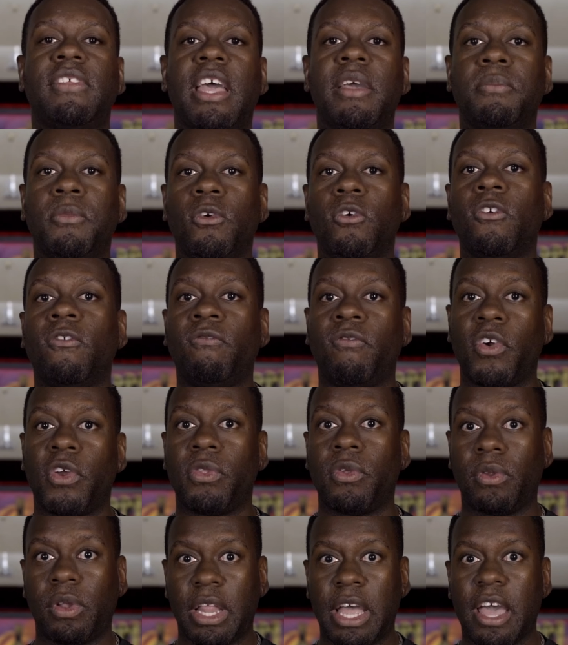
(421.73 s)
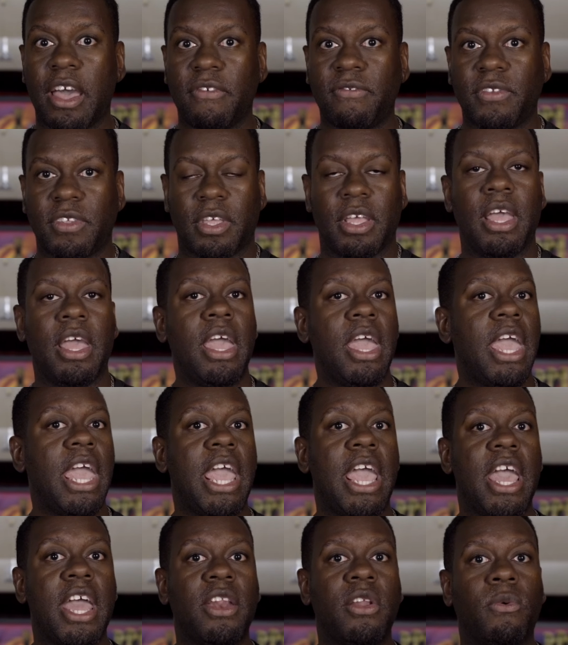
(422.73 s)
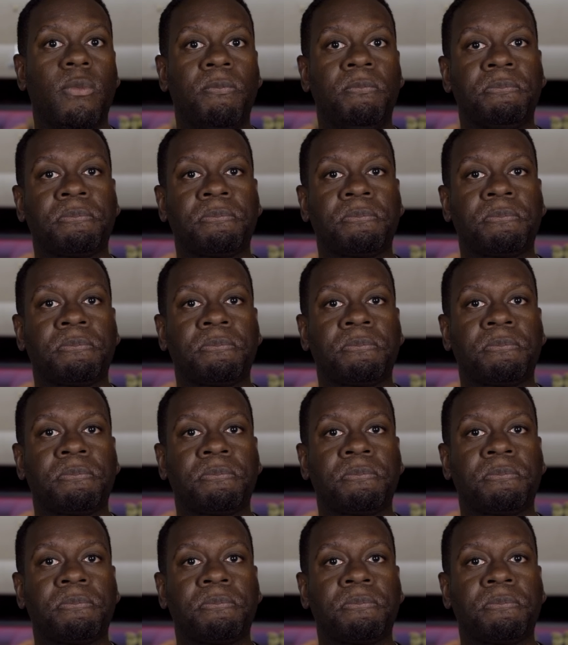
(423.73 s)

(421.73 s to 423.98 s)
I move further left. And